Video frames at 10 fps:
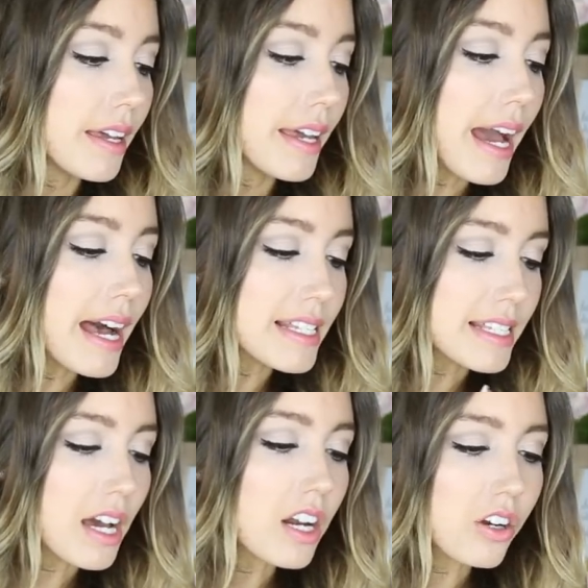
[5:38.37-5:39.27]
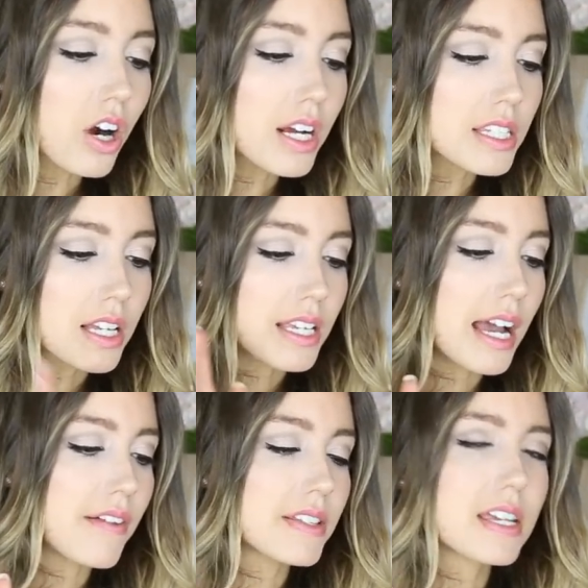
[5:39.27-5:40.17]
It has a ton of card slots. I
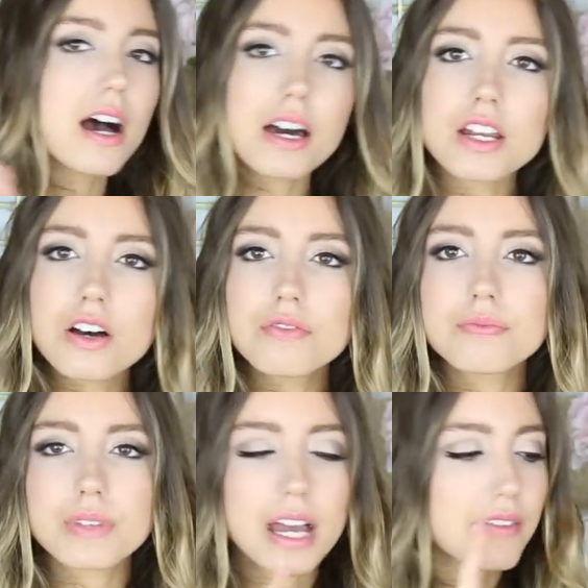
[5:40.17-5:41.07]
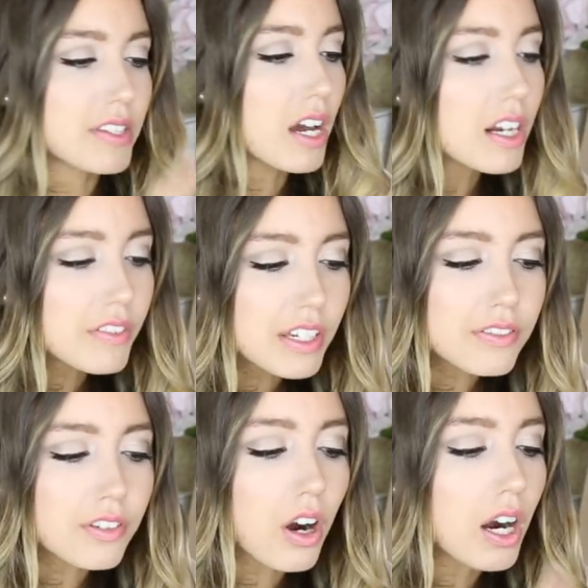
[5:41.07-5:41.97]
have a ton of I have a ton of
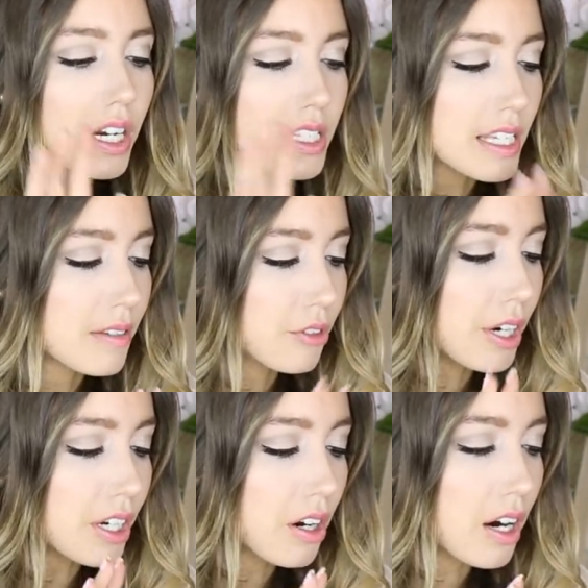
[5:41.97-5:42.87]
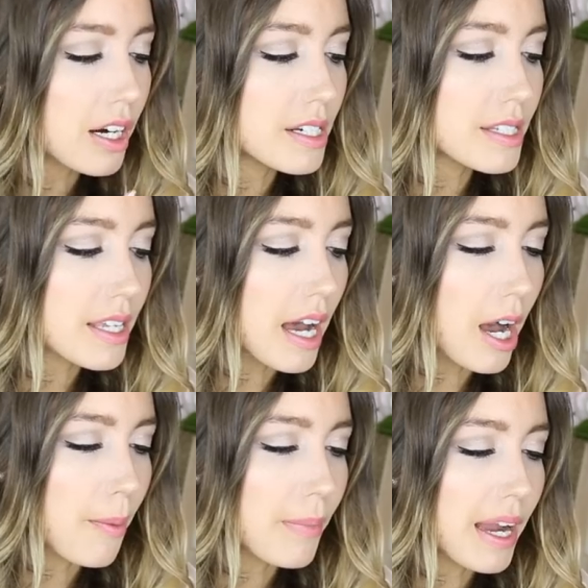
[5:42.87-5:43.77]
gift cards and credit cards.
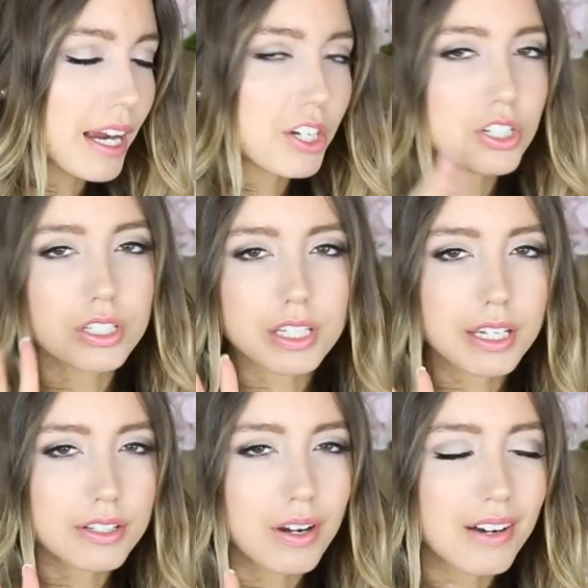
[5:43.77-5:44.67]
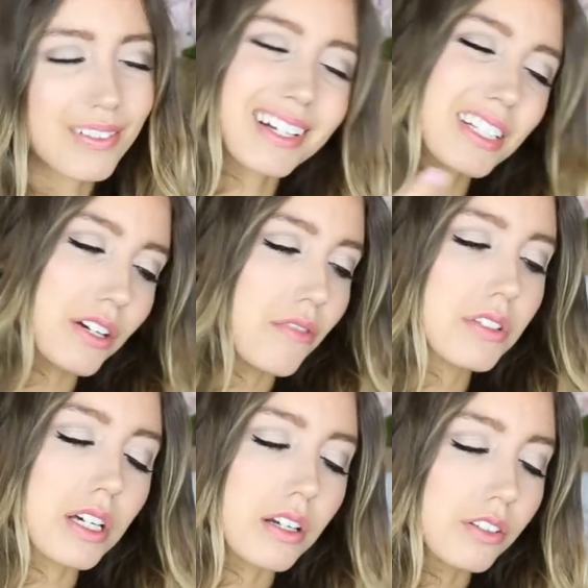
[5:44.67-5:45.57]
Um, I actually don't have actually I don't
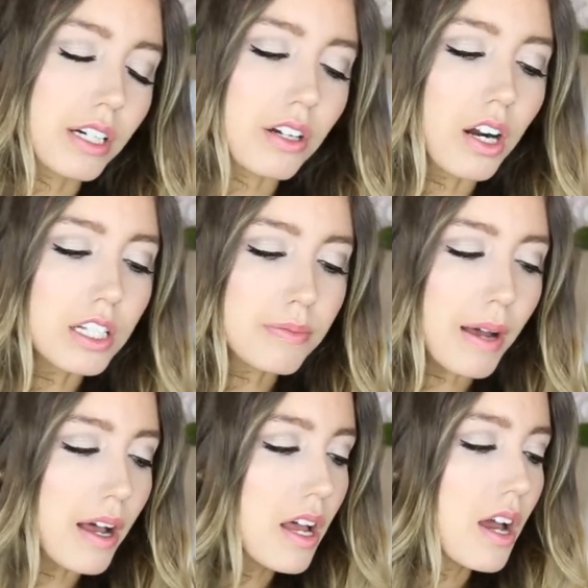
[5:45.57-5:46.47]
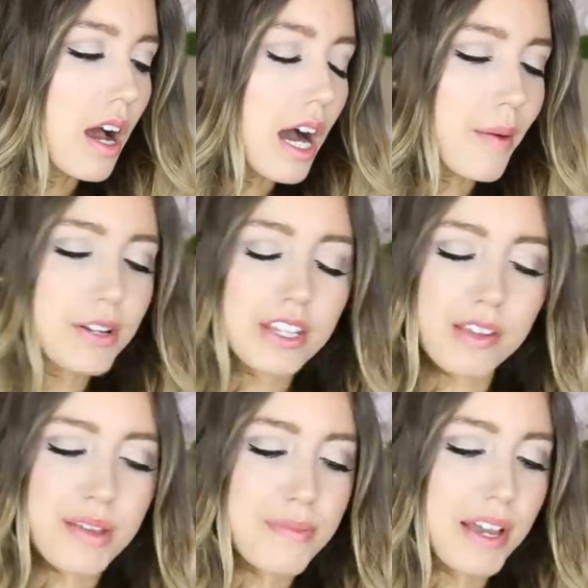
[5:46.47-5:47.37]
have a ton of credit cards, but um, I just
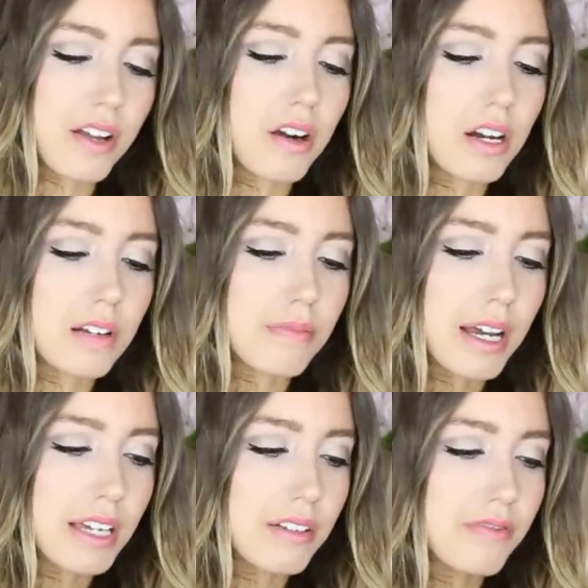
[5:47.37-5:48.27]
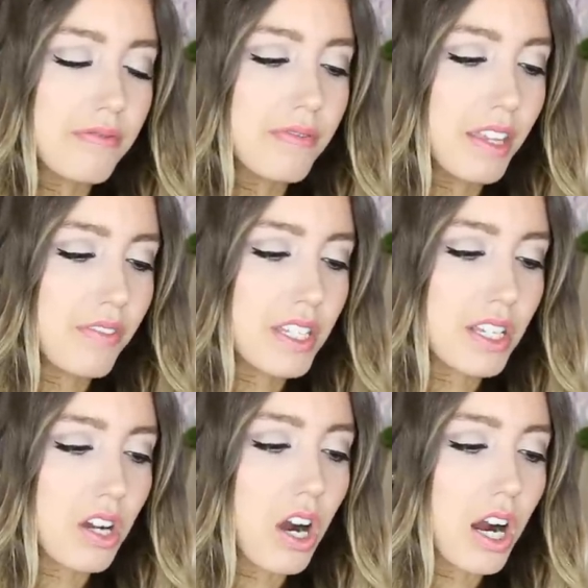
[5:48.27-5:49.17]
have my bank card, my, my
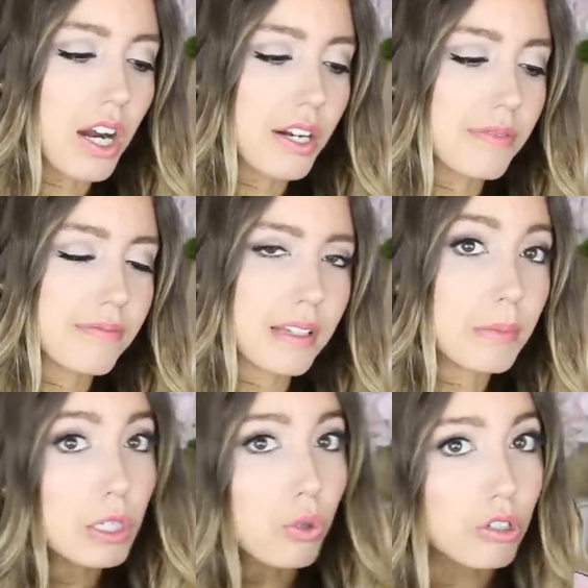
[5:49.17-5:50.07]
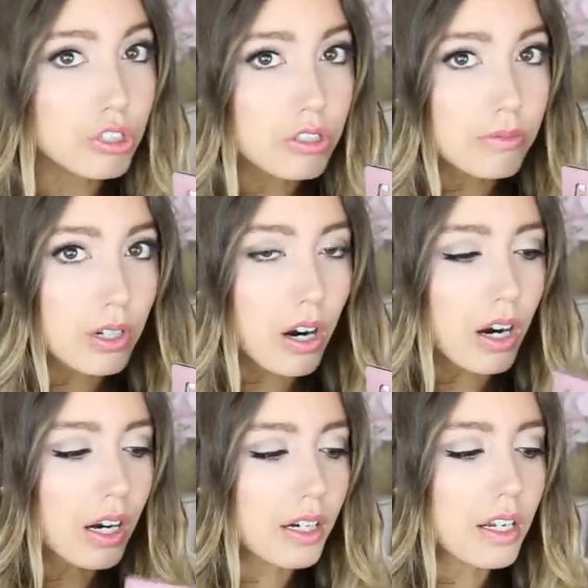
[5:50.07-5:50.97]
Visa card, and my Nordstrom
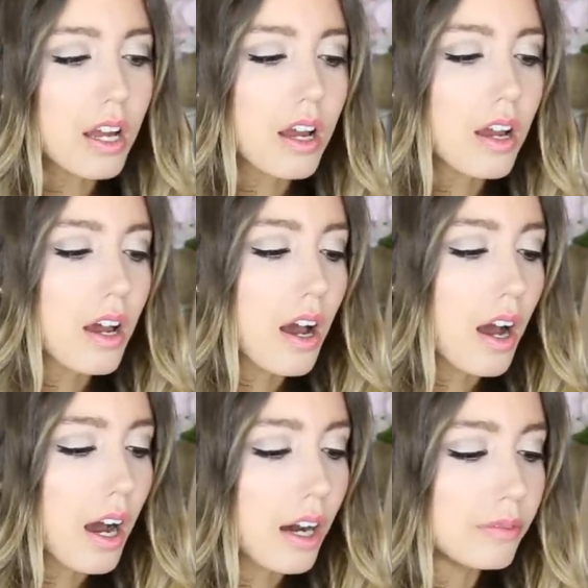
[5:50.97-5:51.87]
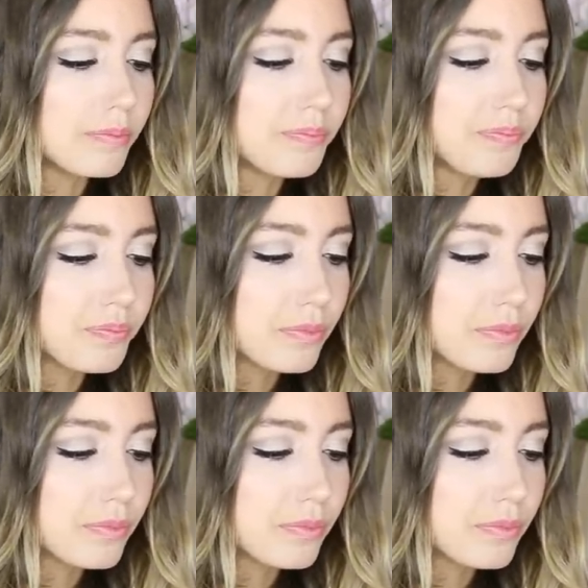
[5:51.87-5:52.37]
card, um,